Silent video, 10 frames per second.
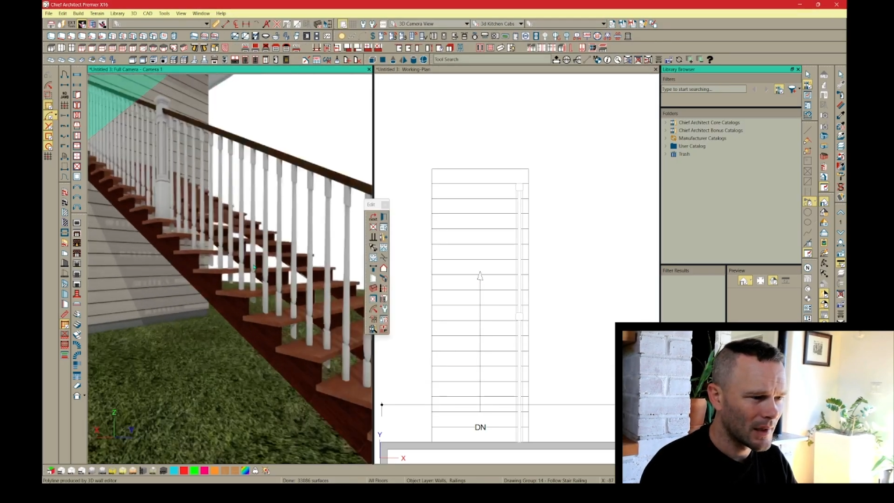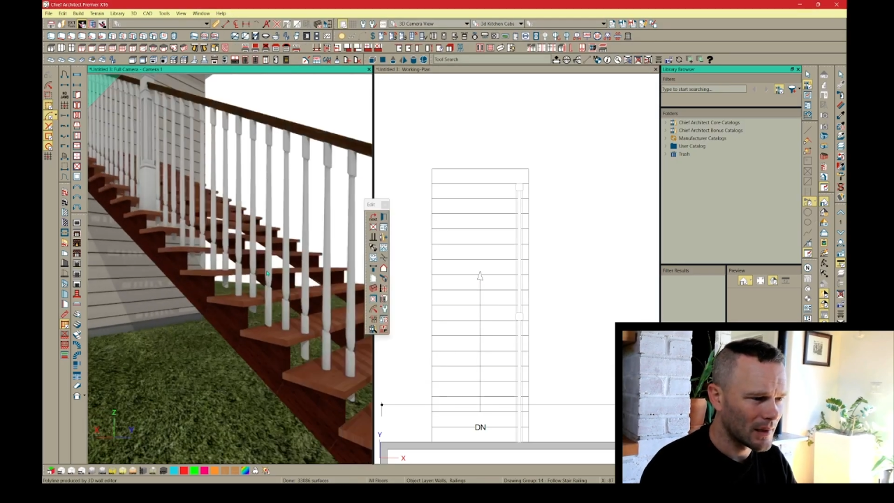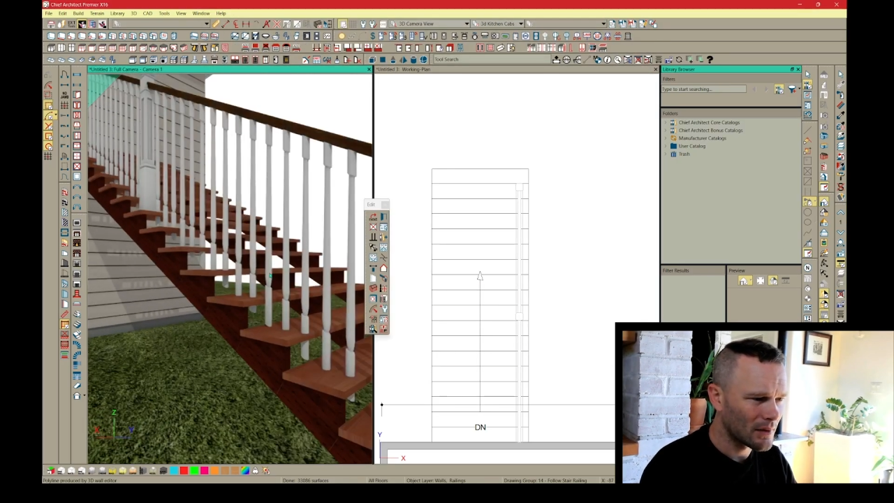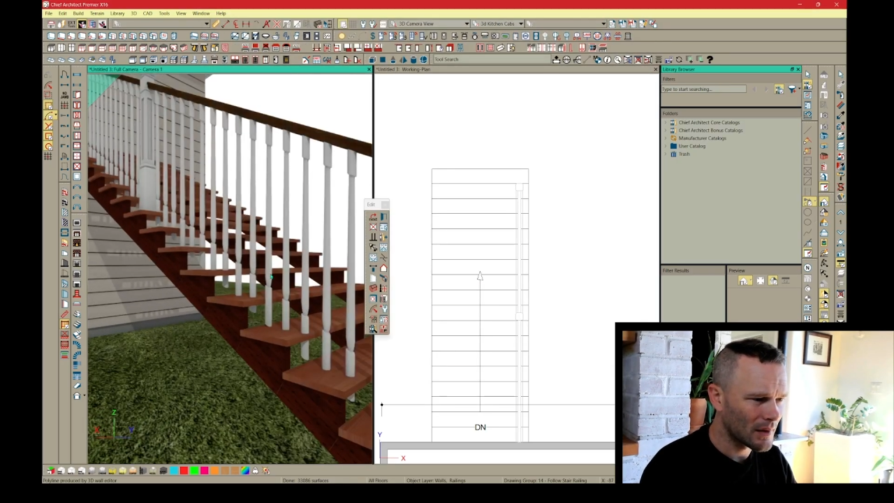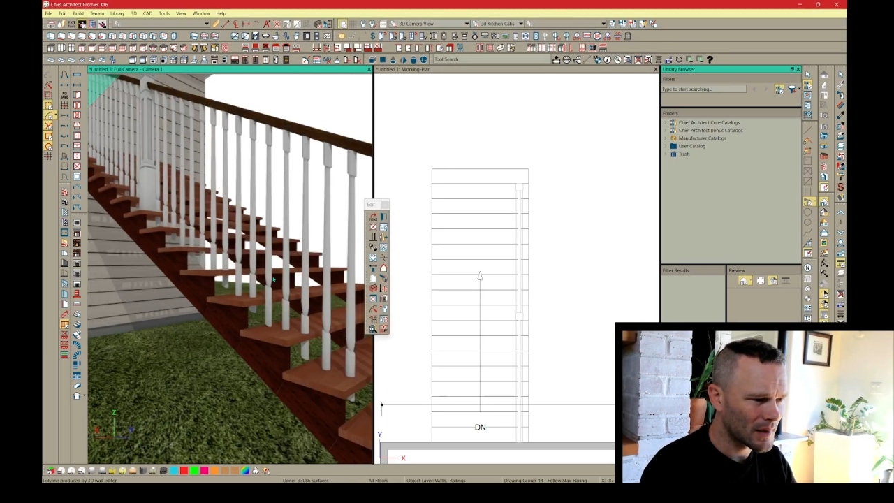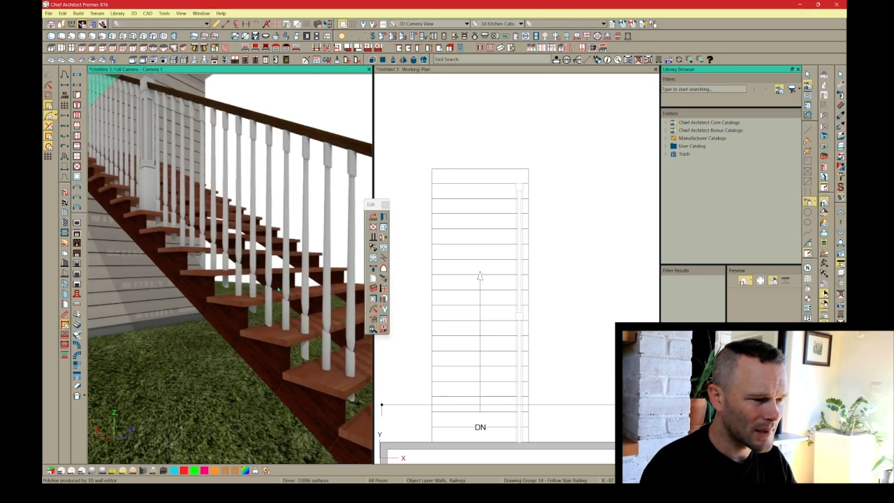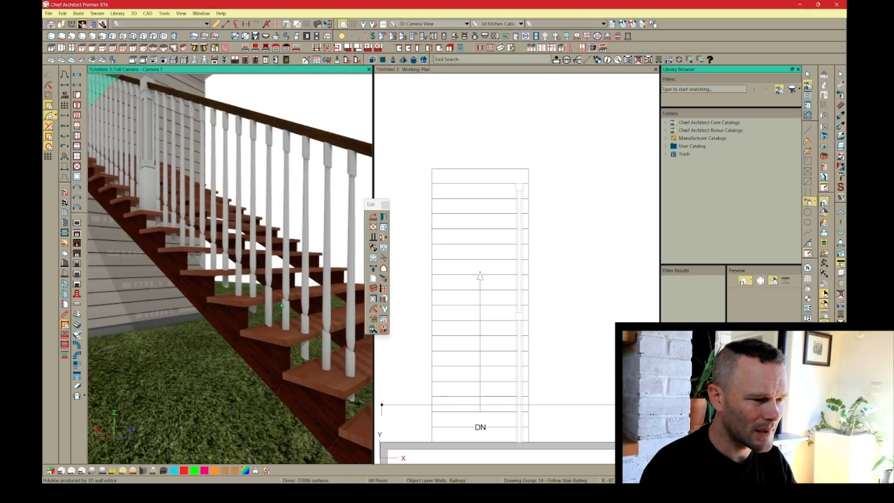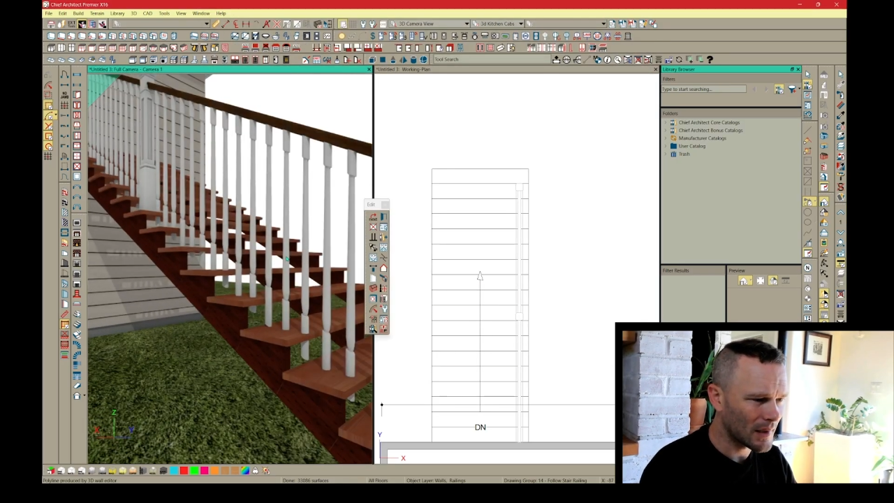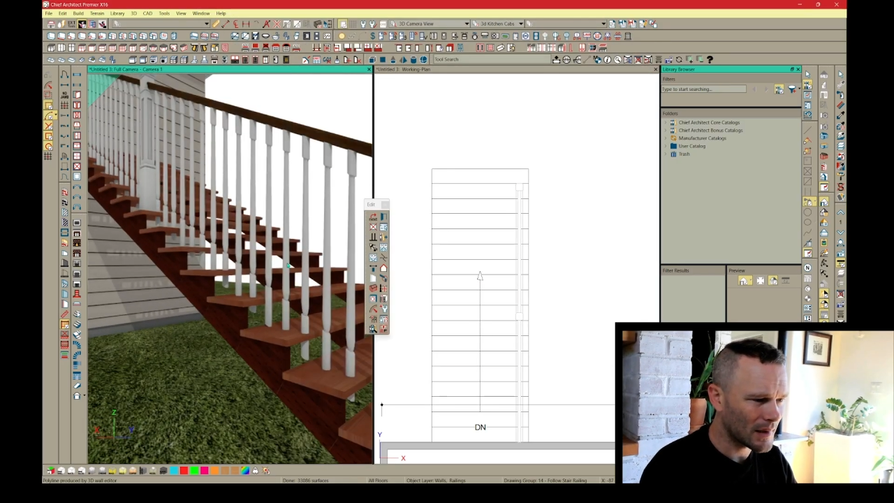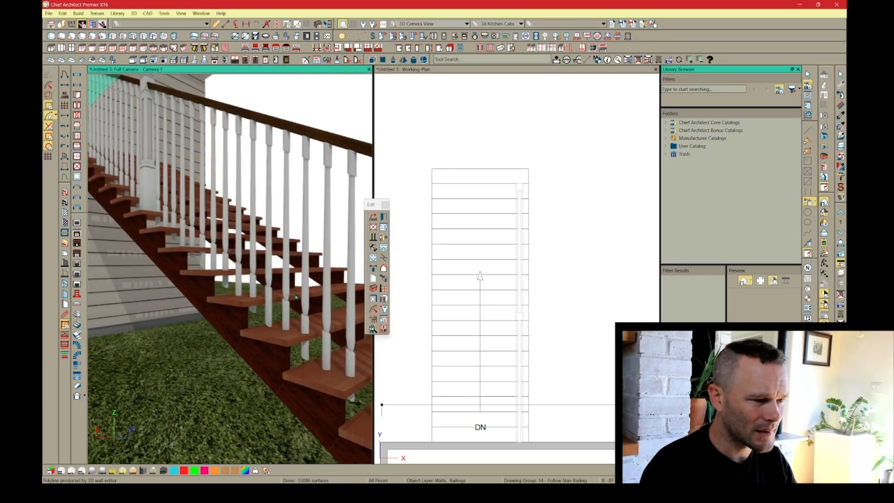And you're going to see
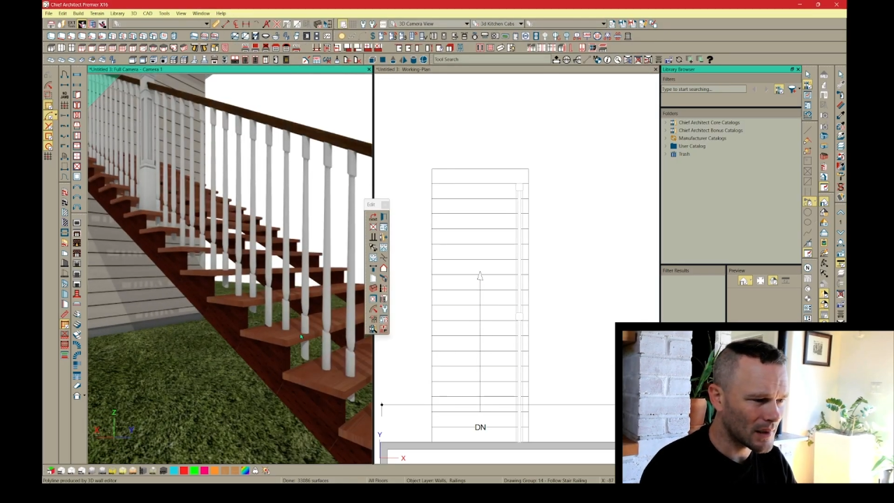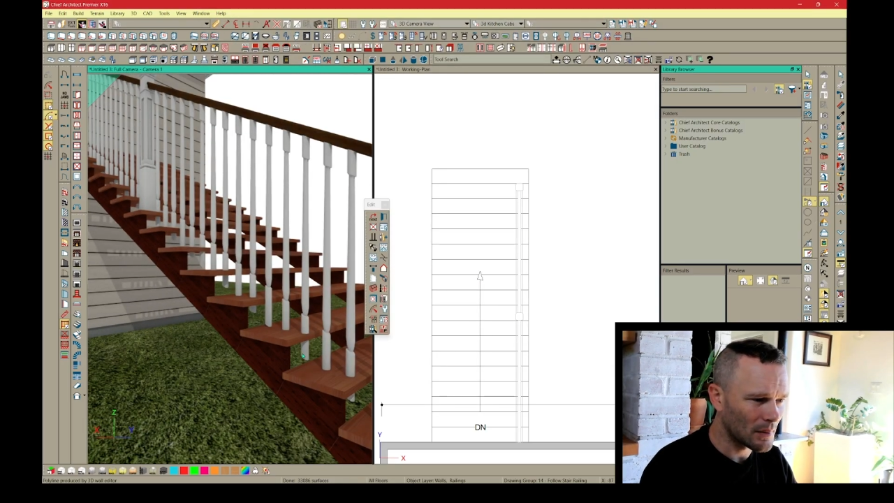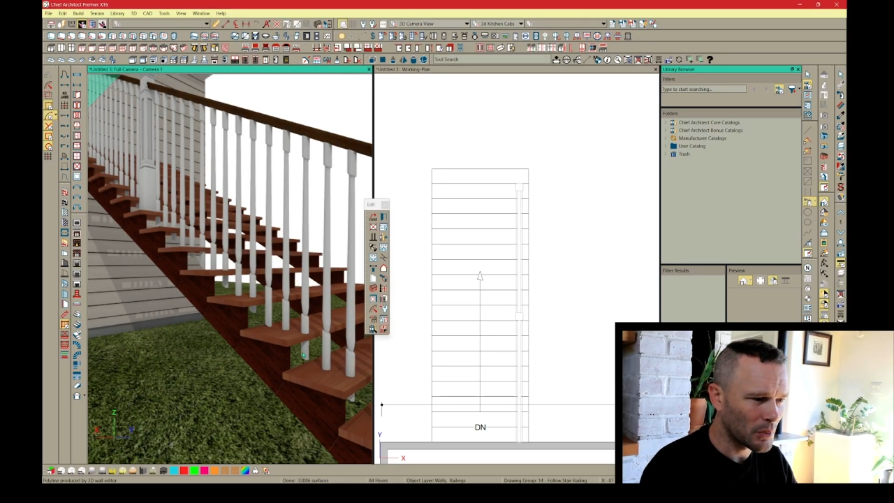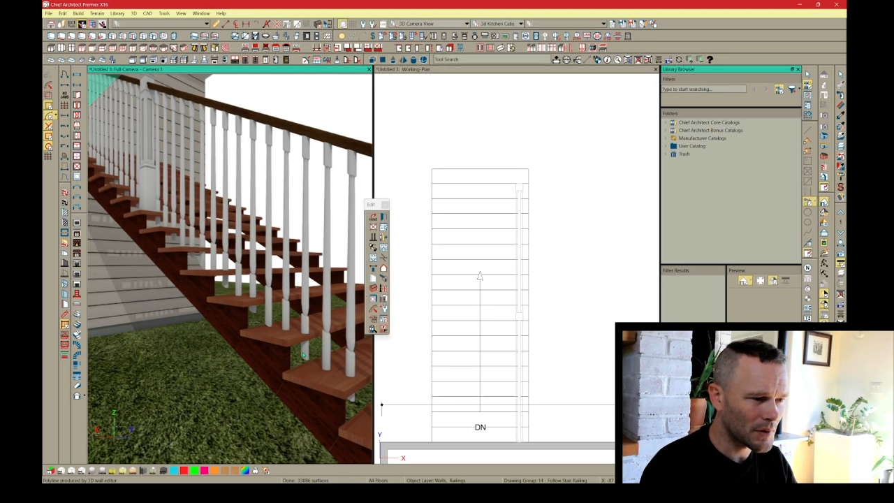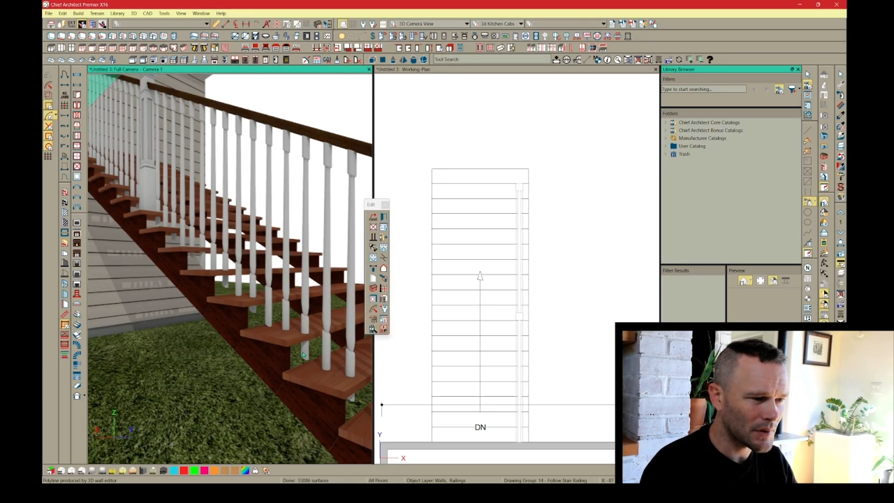that it's going to push